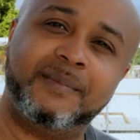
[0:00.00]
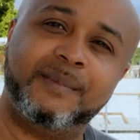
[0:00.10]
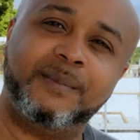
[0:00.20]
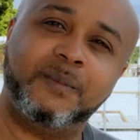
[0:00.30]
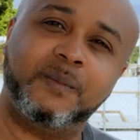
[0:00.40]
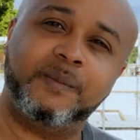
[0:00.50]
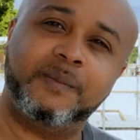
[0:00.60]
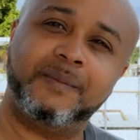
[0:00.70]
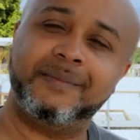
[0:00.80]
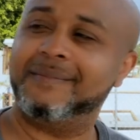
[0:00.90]

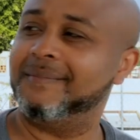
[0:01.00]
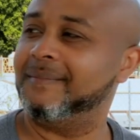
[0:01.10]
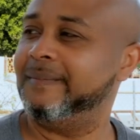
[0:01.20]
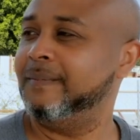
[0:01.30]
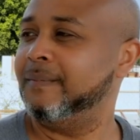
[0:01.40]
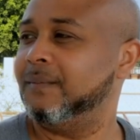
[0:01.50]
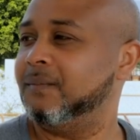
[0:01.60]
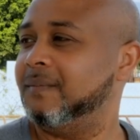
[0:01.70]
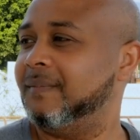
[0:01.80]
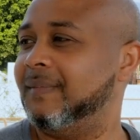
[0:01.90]

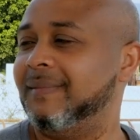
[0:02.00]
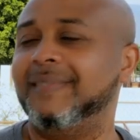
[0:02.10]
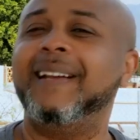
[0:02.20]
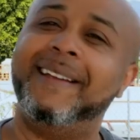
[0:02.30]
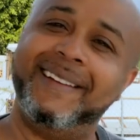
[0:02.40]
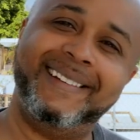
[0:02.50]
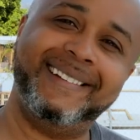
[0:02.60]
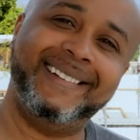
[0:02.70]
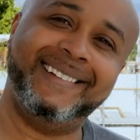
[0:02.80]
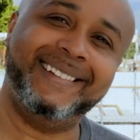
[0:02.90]

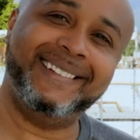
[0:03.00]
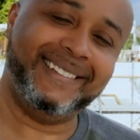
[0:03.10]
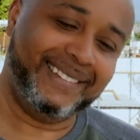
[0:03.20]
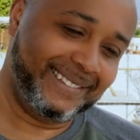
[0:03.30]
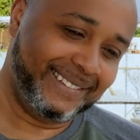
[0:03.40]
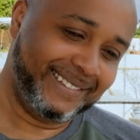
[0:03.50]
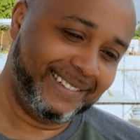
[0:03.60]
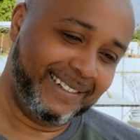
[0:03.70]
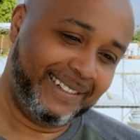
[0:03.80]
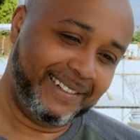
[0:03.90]

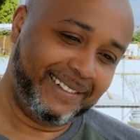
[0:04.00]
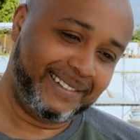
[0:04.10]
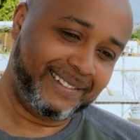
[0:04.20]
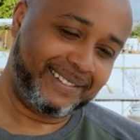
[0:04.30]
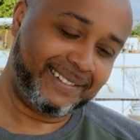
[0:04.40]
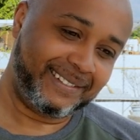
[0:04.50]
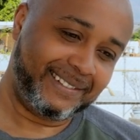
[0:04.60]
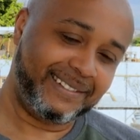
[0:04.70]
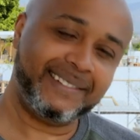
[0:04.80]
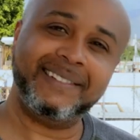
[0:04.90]

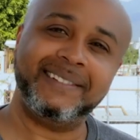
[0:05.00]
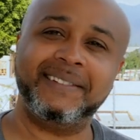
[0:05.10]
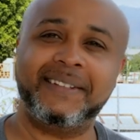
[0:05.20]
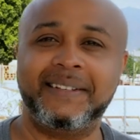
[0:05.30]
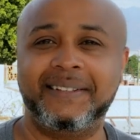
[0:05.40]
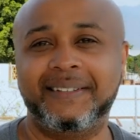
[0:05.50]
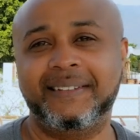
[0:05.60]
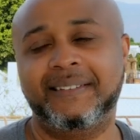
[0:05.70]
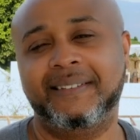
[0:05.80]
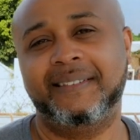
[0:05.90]

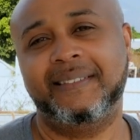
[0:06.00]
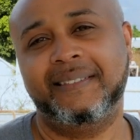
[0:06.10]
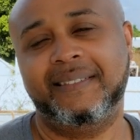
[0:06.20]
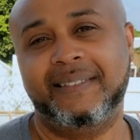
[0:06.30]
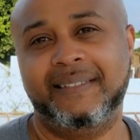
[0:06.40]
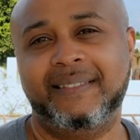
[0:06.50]
[no speech]